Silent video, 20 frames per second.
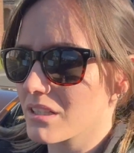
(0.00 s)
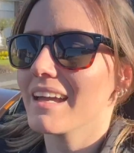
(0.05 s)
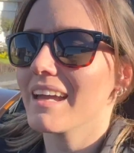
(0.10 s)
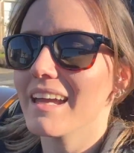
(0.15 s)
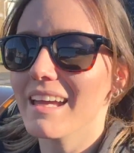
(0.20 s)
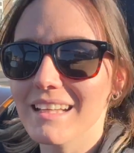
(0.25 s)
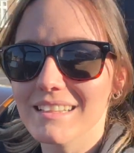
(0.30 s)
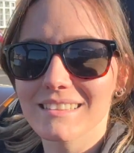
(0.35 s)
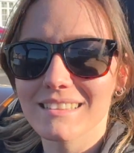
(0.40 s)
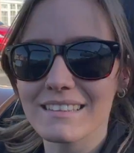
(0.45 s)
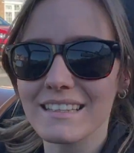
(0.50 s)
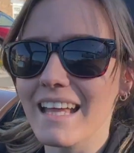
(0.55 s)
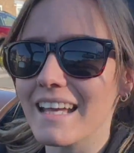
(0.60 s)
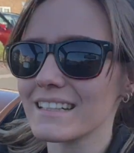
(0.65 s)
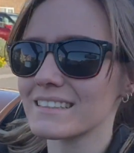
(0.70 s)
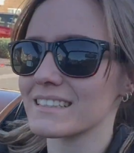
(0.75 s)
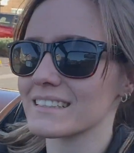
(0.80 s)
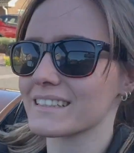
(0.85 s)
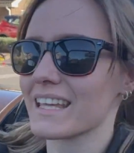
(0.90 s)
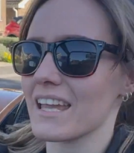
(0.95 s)
It is the
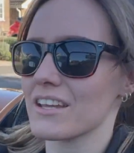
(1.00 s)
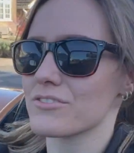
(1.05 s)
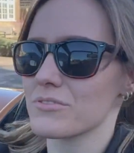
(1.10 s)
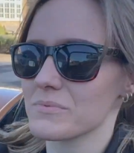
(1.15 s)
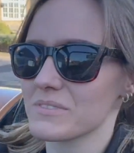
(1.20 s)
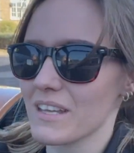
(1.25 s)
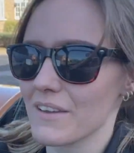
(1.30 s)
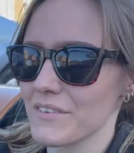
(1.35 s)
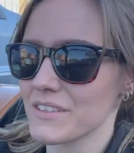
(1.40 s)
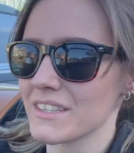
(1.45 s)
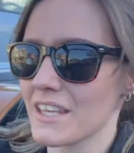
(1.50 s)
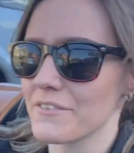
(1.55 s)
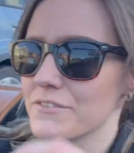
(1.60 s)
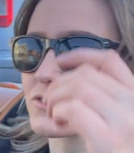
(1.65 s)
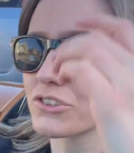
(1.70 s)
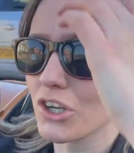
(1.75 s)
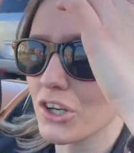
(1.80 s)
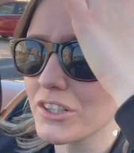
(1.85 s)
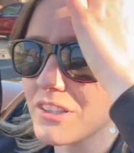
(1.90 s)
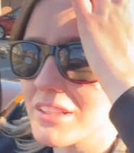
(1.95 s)
latest Caterham 7 they've
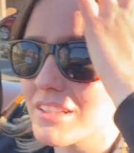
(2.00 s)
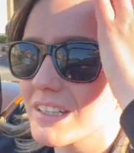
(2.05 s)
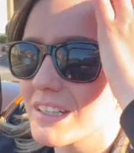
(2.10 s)
done,